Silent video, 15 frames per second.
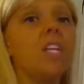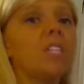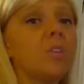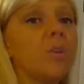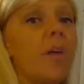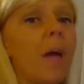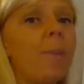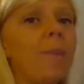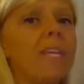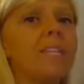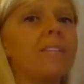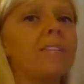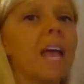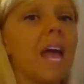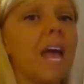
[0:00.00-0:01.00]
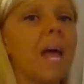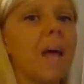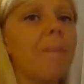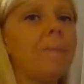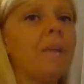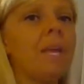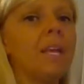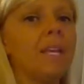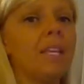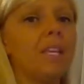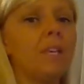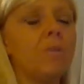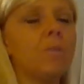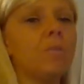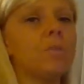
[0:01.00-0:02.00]
So that means m
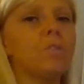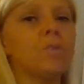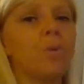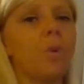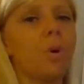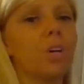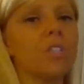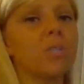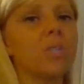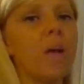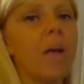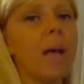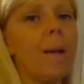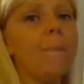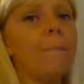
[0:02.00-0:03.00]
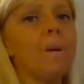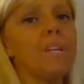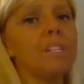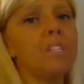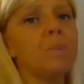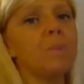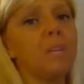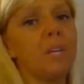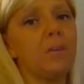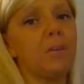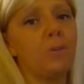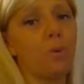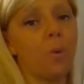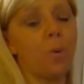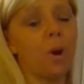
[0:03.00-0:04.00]
equals 4. So m must be
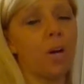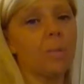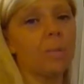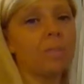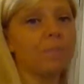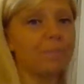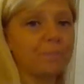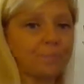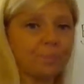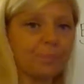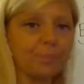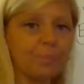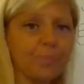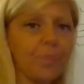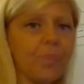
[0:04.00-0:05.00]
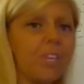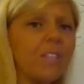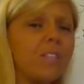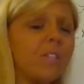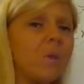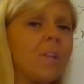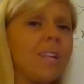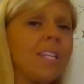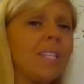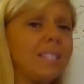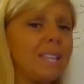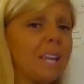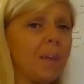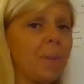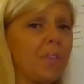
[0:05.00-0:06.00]
4. So let's
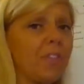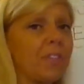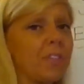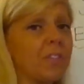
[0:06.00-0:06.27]
think about